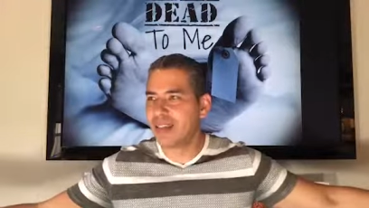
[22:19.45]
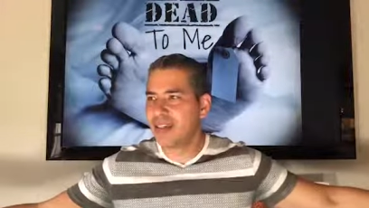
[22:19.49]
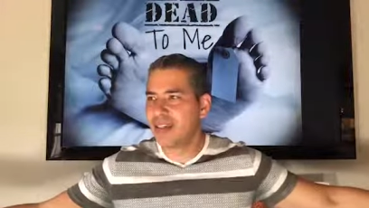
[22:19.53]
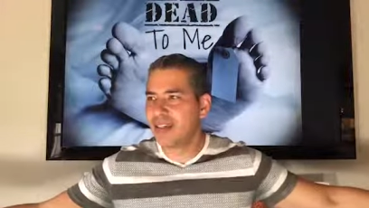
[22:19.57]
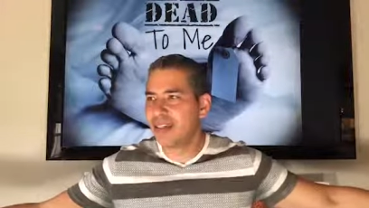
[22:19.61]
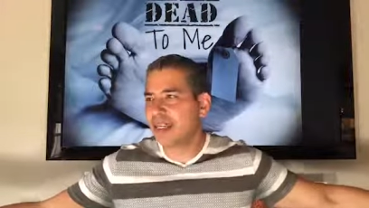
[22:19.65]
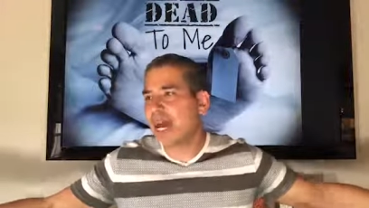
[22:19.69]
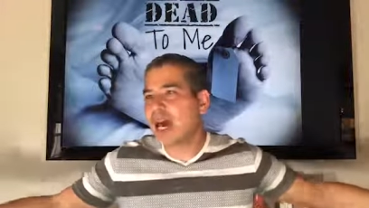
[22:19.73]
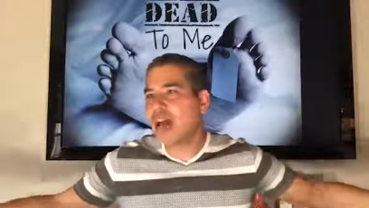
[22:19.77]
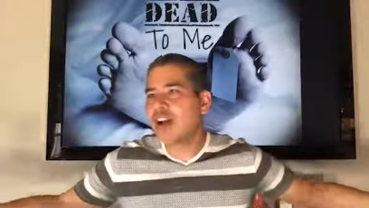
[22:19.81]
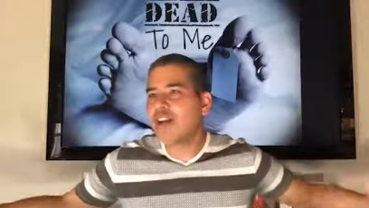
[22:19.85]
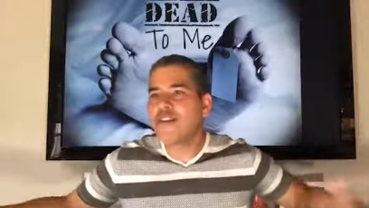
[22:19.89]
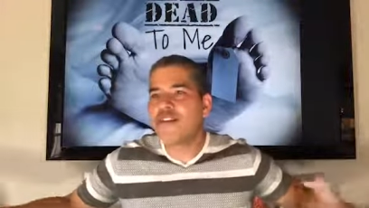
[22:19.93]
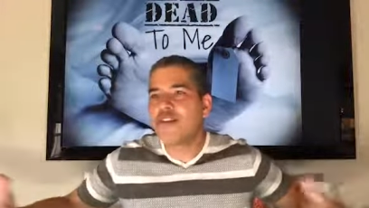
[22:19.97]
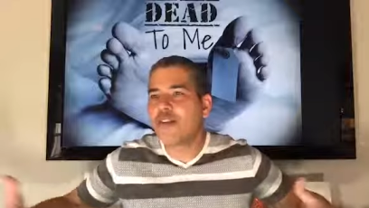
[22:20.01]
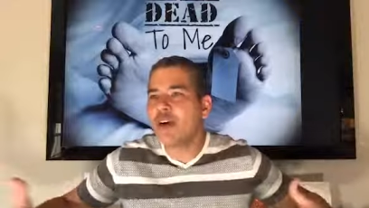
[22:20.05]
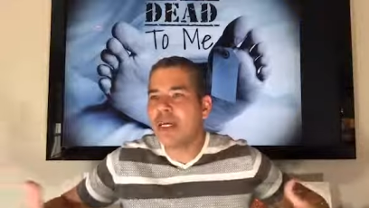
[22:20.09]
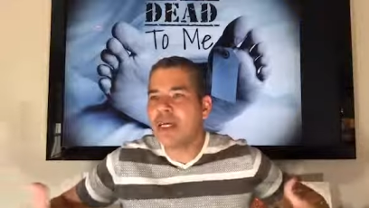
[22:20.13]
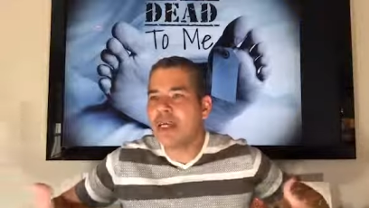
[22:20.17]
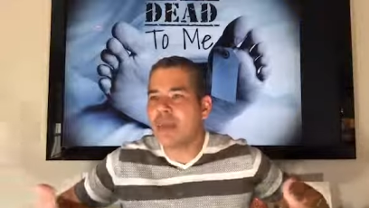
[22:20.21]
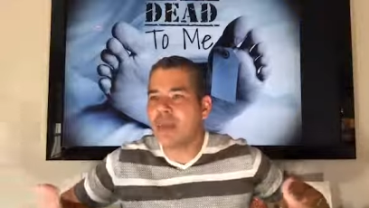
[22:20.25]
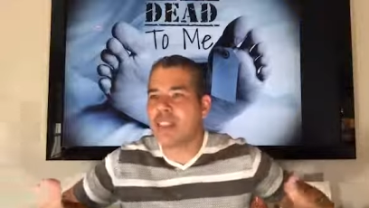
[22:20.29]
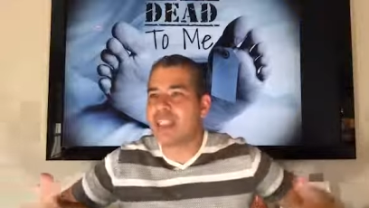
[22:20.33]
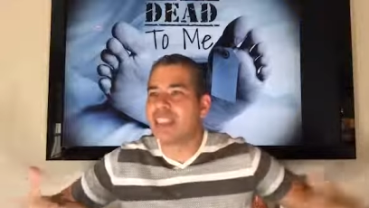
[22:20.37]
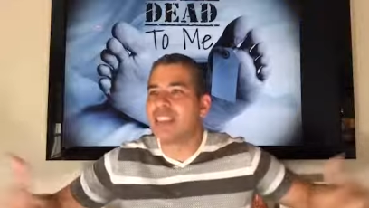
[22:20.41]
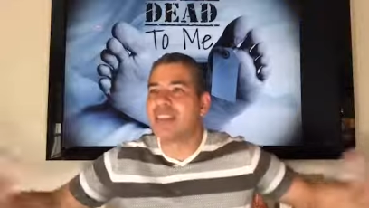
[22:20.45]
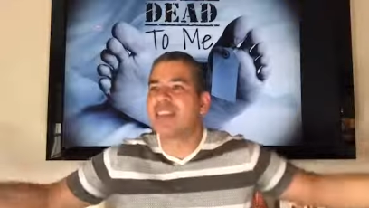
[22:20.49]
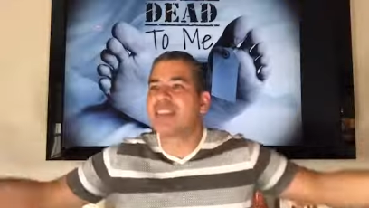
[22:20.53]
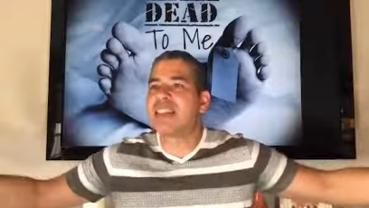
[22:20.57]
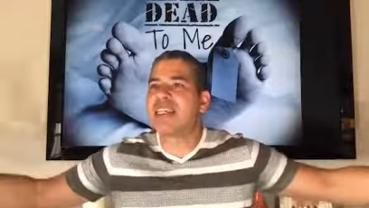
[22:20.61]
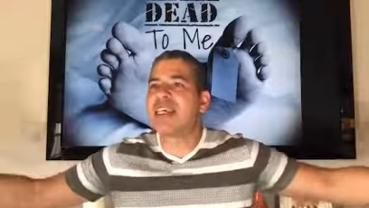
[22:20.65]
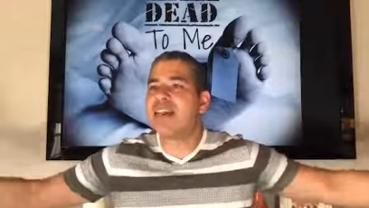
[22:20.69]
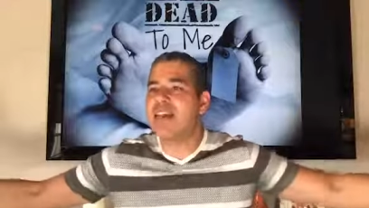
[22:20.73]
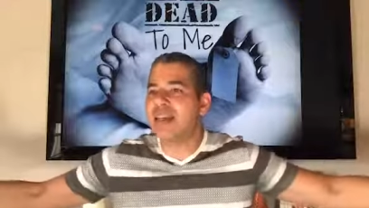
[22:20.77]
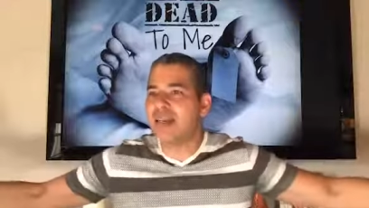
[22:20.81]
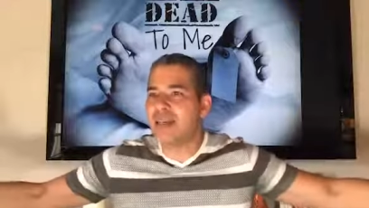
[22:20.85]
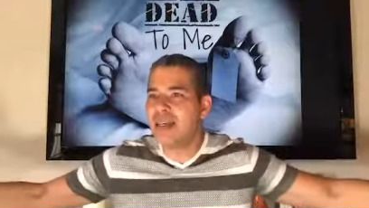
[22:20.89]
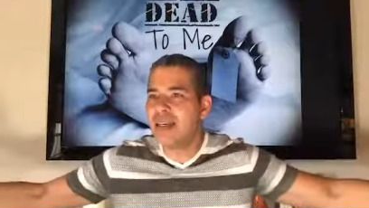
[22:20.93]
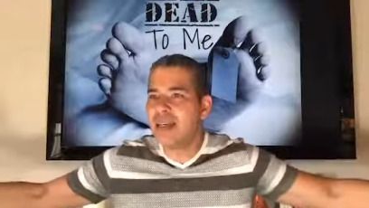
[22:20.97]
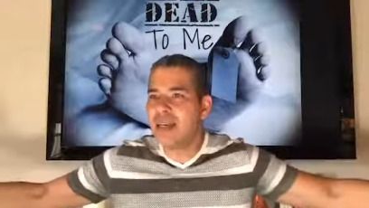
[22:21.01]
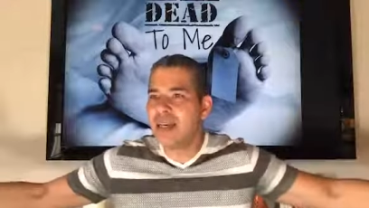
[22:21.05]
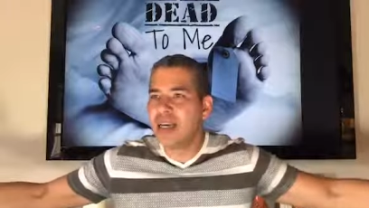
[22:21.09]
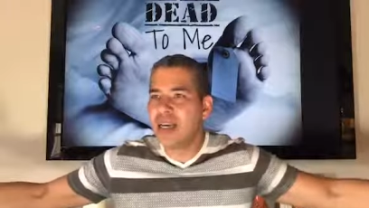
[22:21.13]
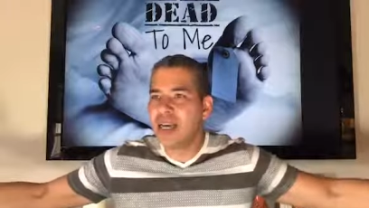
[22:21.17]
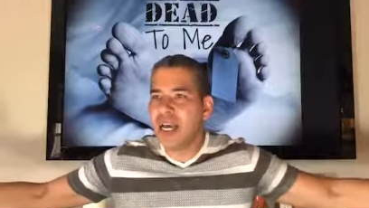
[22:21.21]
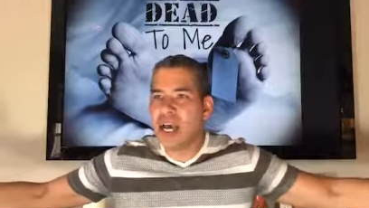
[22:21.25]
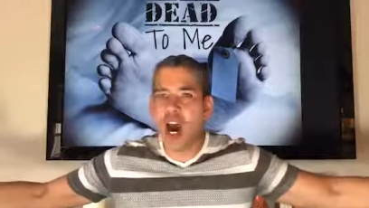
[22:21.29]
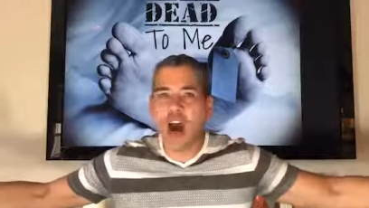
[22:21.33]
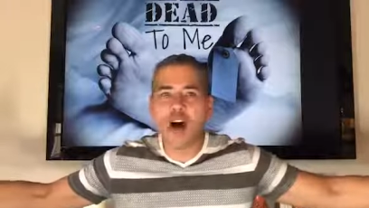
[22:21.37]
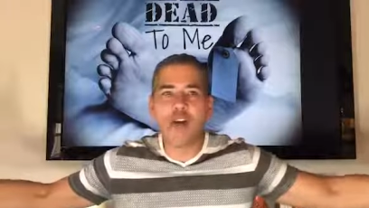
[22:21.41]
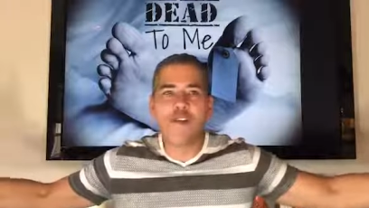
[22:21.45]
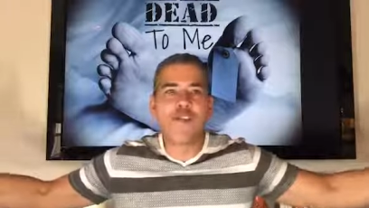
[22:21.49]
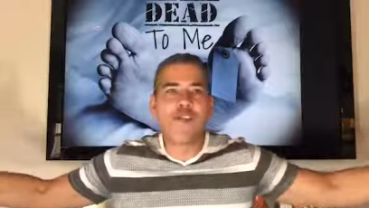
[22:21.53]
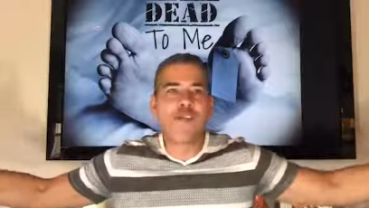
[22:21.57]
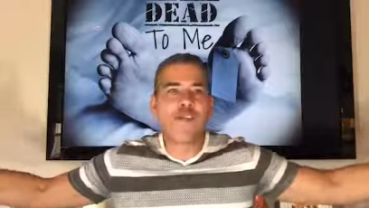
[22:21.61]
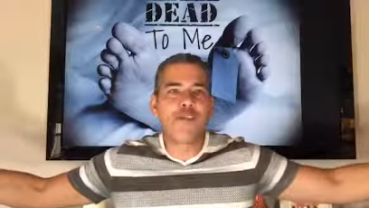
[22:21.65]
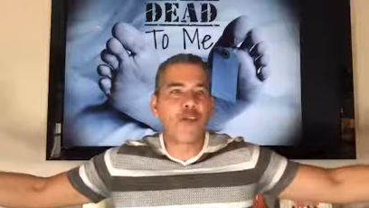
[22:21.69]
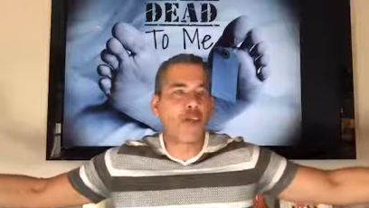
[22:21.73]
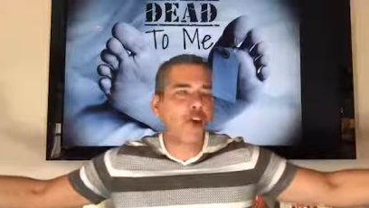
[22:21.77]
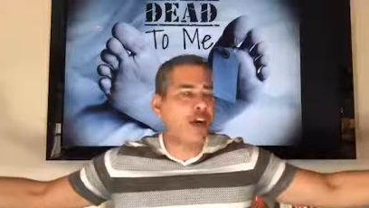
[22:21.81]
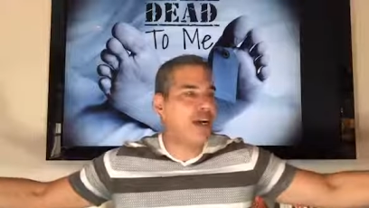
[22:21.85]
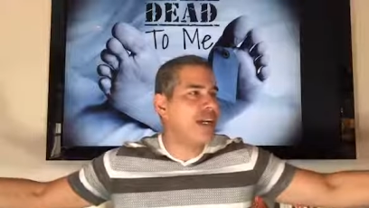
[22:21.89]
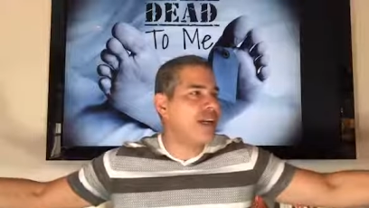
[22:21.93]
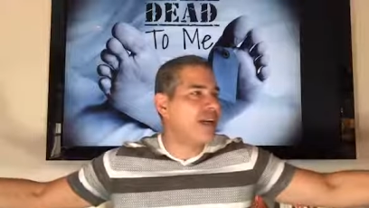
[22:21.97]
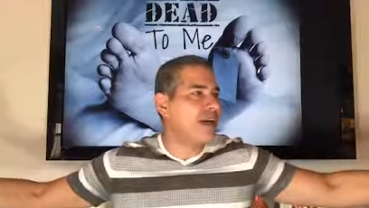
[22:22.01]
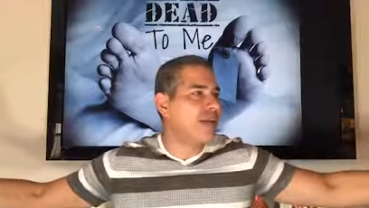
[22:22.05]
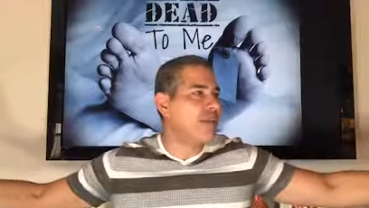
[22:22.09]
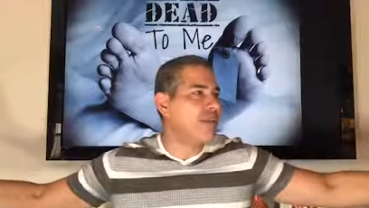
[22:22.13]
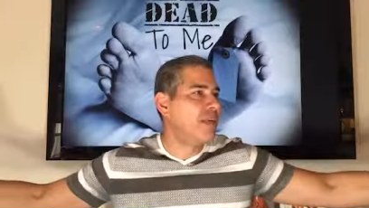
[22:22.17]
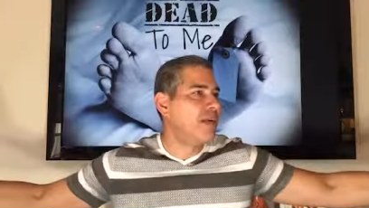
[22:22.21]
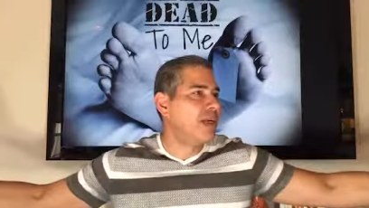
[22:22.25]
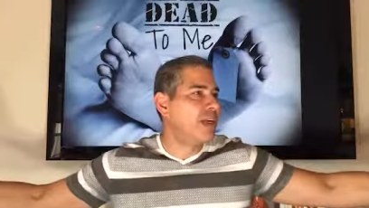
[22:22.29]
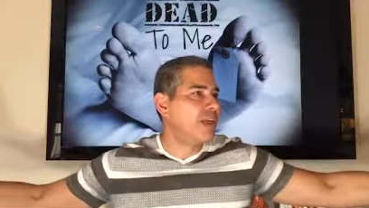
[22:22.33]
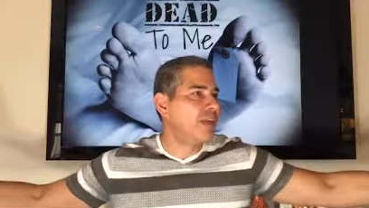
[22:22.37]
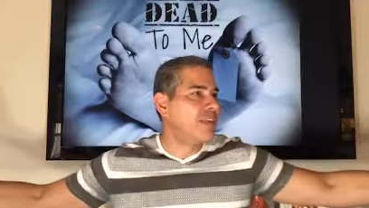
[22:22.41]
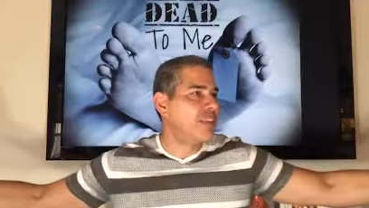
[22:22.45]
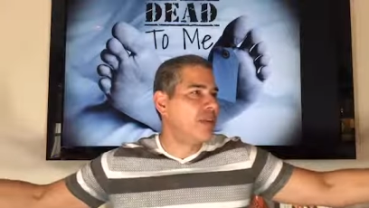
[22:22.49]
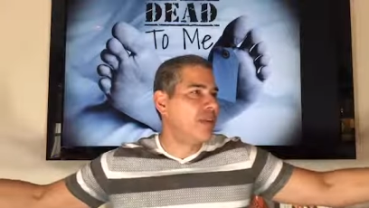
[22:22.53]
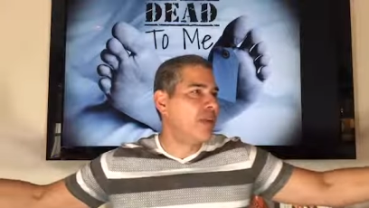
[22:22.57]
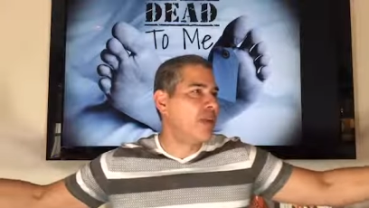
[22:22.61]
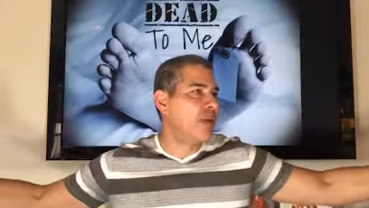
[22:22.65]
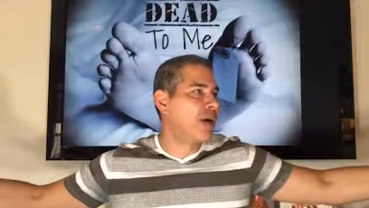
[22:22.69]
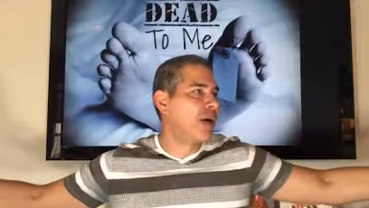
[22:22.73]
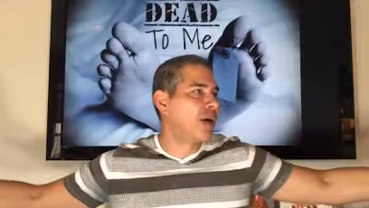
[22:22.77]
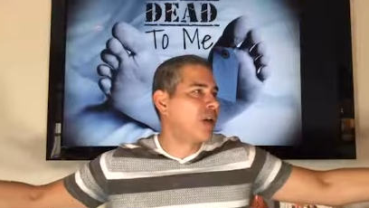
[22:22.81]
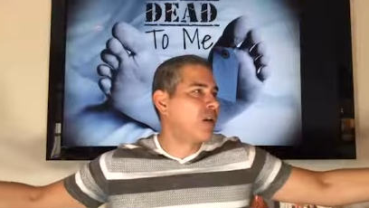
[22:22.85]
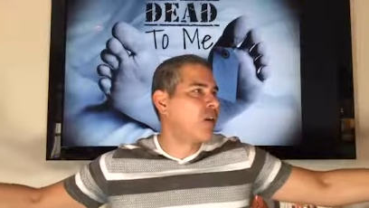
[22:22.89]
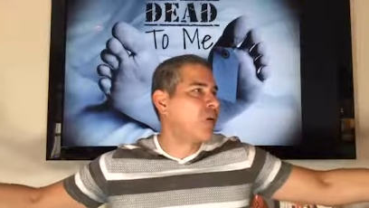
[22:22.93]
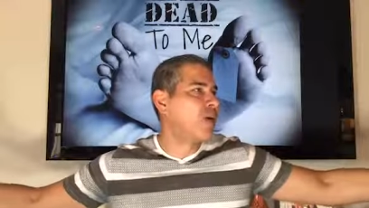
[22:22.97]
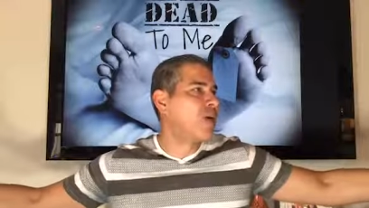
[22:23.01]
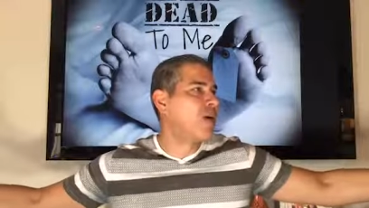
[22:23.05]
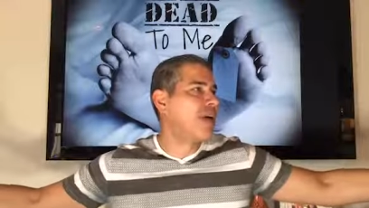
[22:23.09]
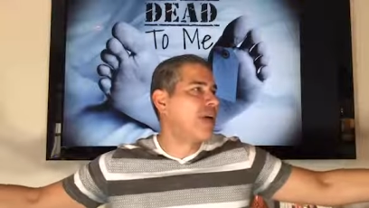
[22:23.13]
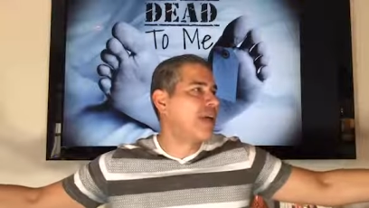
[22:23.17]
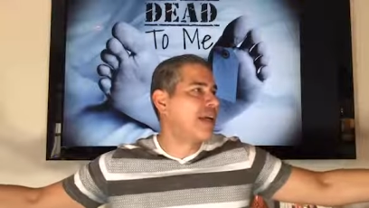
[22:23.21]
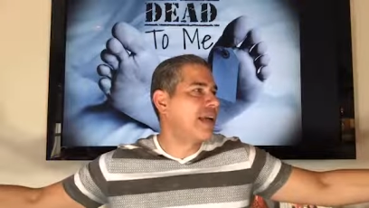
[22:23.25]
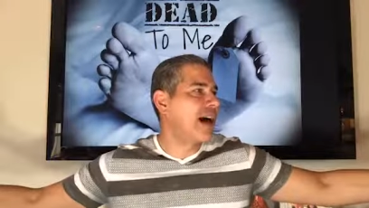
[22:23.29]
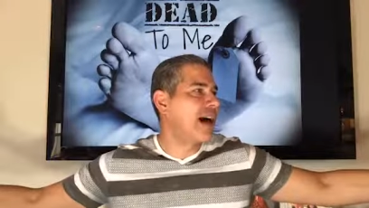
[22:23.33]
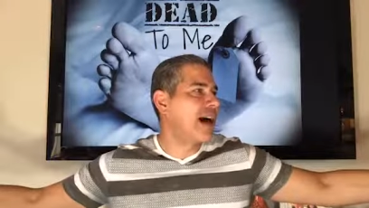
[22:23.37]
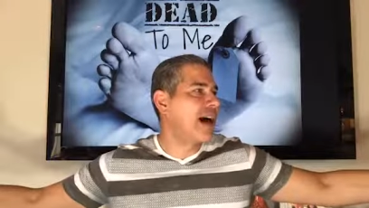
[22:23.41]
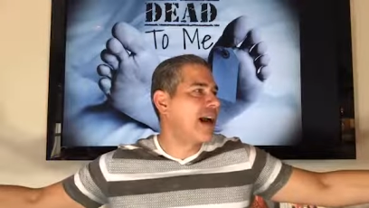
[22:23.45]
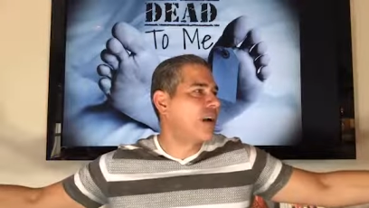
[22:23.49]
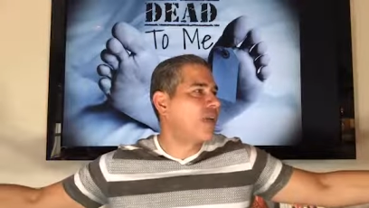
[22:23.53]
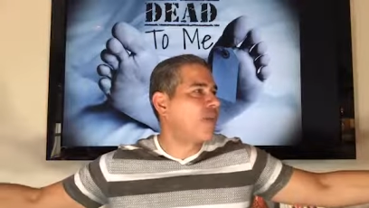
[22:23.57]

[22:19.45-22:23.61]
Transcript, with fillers: not a freedom to sin, a freedom to bring glory to God,